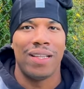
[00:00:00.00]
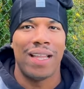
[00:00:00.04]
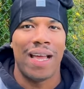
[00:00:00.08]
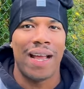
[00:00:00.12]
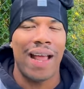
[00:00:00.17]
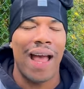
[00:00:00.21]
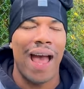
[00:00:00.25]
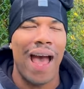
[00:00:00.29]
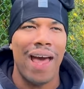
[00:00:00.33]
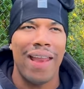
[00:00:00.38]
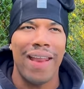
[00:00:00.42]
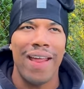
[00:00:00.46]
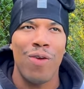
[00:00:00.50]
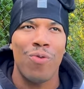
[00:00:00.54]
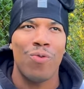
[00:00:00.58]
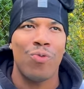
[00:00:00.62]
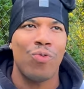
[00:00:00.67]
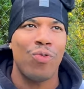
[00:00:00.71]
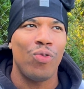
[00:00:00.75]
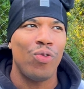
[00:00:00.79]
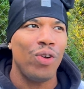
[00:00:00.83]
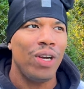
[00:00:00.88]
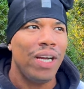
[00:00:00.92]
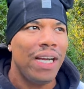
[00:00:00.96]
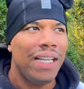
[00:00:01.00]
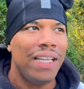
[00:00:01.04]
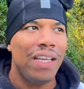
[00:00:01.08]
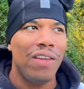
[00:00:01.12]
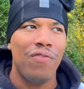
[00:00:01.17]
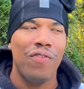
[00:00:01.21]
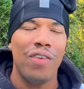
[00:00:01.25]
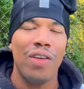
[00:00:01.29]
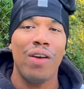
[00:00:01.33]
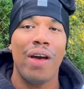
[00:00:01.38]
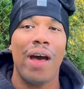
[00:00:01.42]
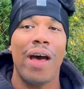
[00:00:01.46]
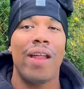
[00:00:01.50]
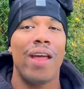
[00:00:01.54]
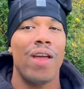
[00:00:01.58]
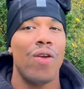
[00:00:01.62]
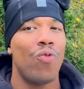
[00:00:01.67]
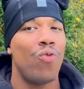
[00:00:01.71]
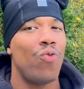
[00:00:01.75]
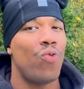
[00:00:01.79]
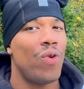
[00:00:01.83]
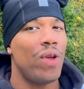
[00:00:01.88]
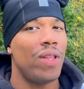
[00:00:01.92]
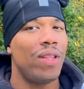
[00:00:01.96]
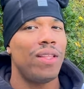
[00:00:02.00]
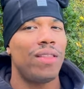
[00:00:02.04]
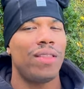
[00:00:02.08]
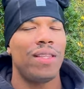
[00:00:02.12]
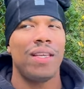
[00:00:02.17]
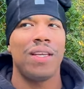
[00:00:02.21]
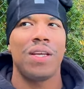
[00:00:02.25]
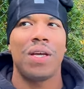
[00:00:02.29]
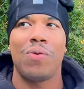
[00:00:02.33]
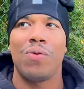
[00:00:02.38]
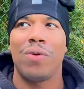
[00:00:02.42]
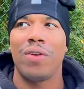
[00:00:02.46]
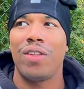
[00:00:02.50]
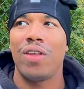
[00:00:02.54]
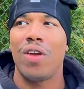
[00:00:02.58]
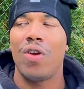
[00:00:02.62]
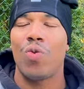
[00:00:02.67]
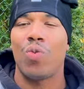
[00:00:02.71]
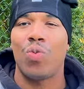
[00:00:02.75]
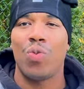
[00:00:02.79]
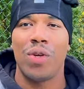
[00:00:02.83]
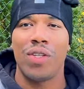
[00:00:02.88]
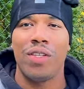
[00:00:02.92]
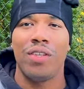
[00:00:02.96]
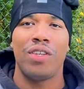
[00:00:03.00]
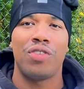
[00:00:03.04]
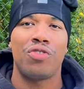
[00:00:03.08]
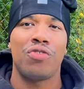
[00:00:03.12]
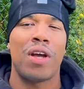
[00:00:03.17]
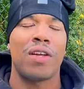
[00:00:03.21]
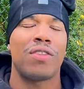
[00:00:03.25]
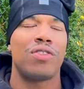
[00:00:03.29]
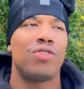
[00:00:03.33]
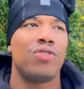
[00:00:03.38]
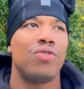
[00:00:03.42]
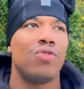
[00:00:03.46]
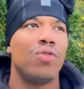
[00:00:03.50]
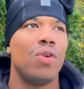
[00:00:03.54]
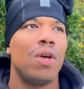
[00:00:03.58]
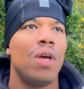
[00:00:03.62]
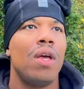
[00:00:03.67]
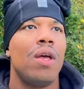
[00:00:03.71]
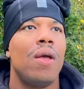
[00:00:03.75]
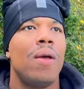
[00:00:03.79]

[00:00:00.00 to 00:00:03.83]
Like how they really feel, how they really think, what they're really attracted to.